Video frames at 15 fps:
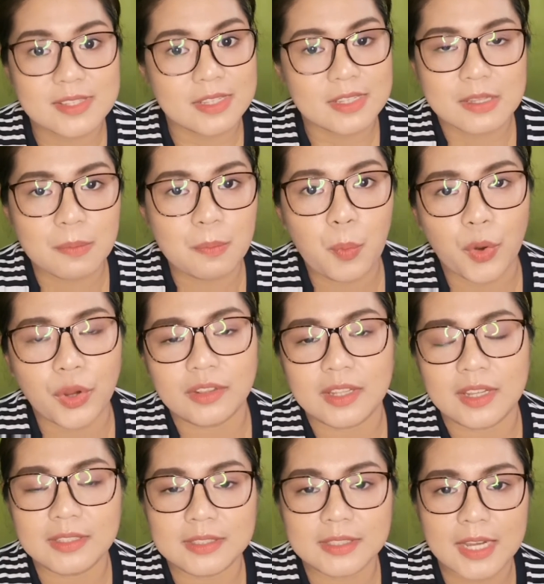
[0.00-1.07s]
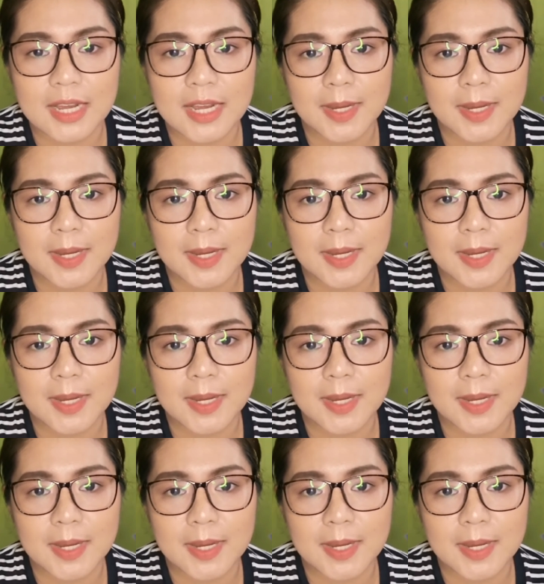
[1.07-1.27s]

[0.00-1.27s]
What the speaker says: is this important?